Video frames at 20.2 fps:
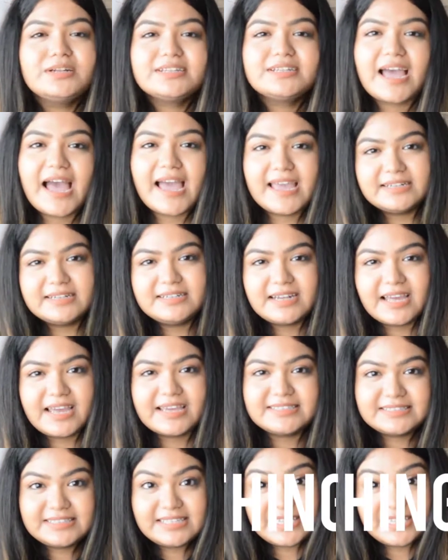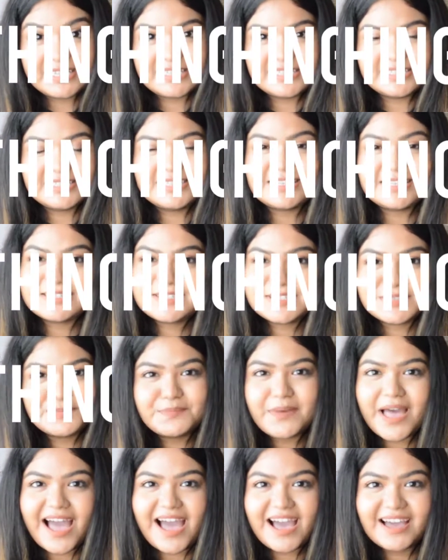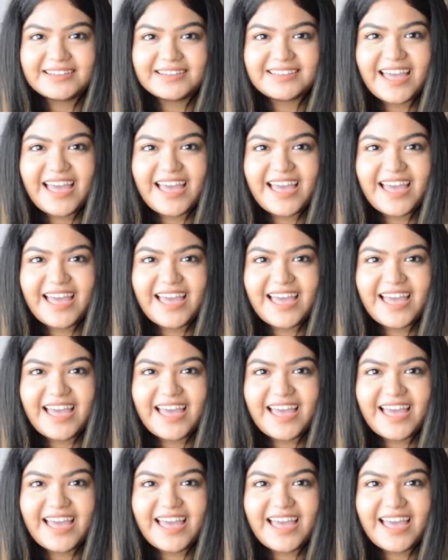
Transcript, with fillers: tie and dye thing is back